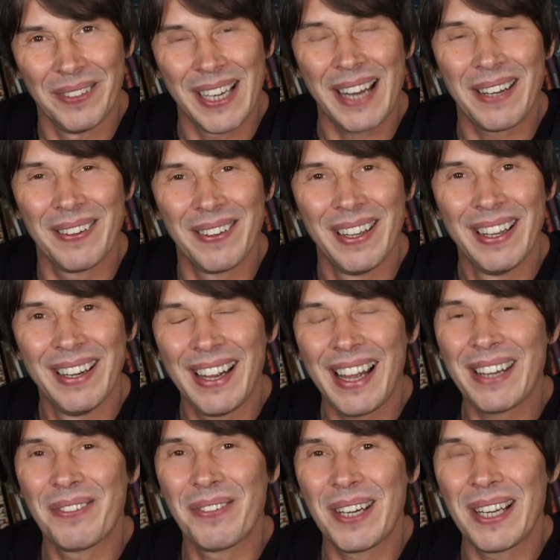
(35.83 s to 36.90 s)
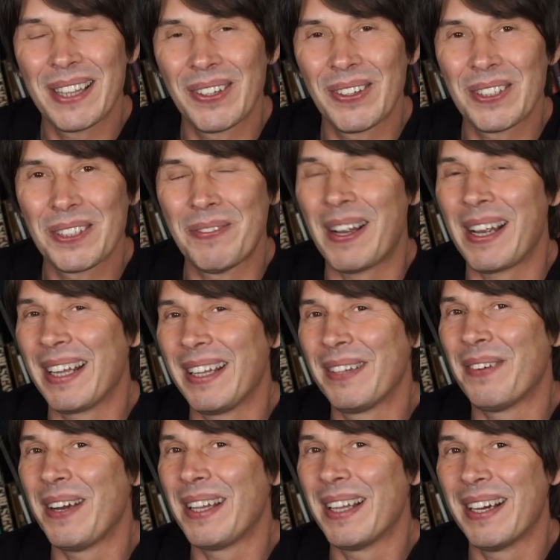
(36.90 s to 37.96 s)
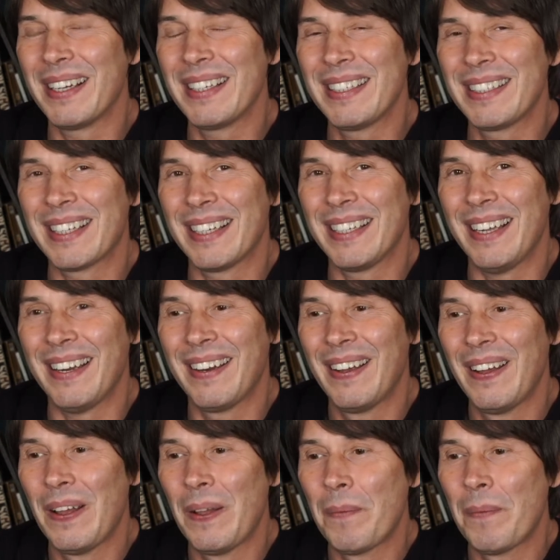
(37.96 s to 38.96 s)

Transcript: But hadn't really thought about it in the way that Einstein did.